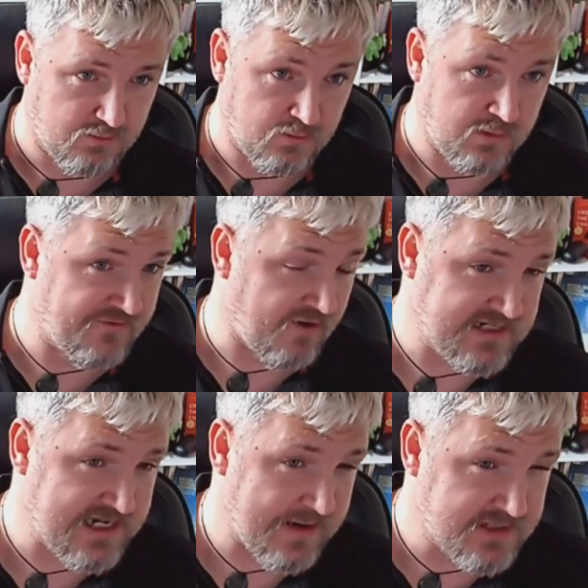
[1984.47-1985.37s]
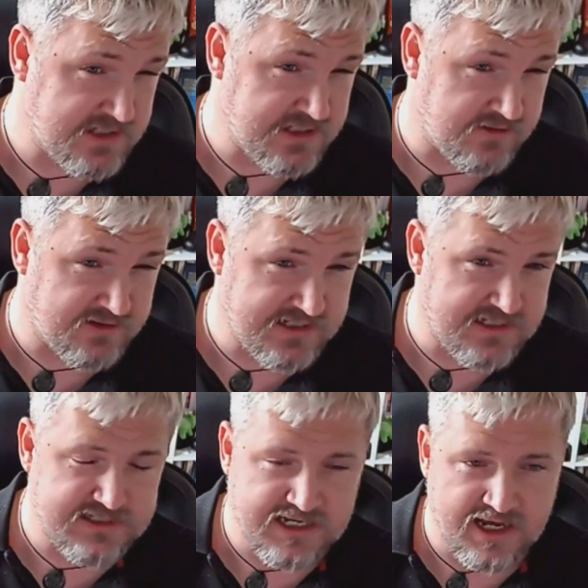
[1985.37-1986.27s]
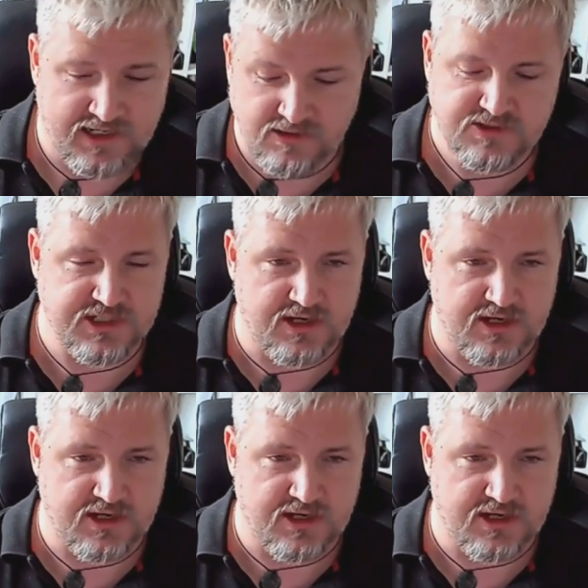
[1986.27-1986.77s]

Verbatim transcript: we're very tempted to do things in silos.